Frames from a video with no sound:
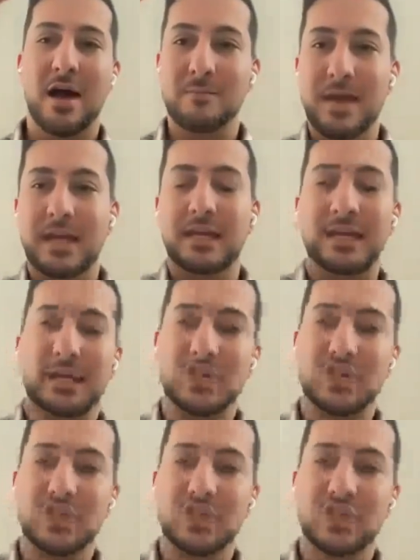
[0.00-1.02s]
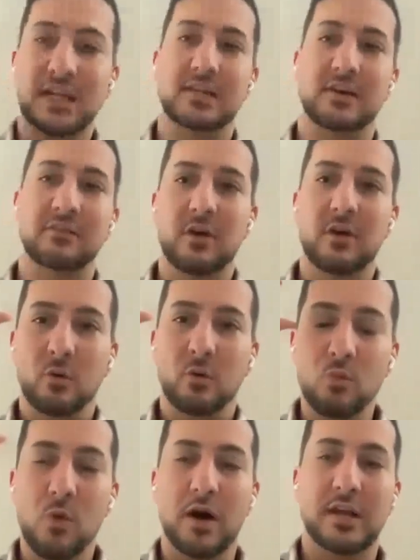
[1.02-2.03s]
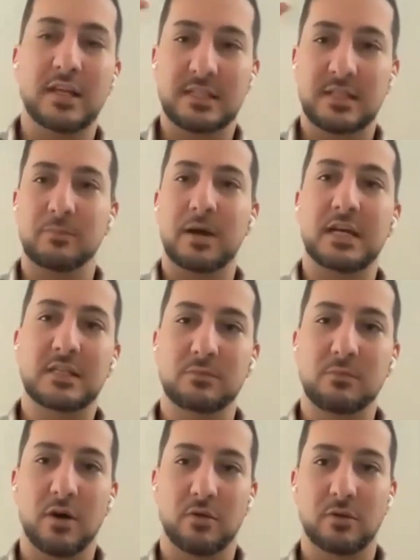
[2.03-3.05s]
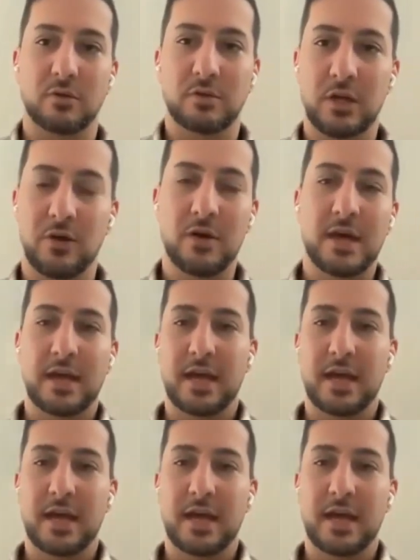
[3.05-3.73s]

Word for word: I'm making a checklist of what is the best model.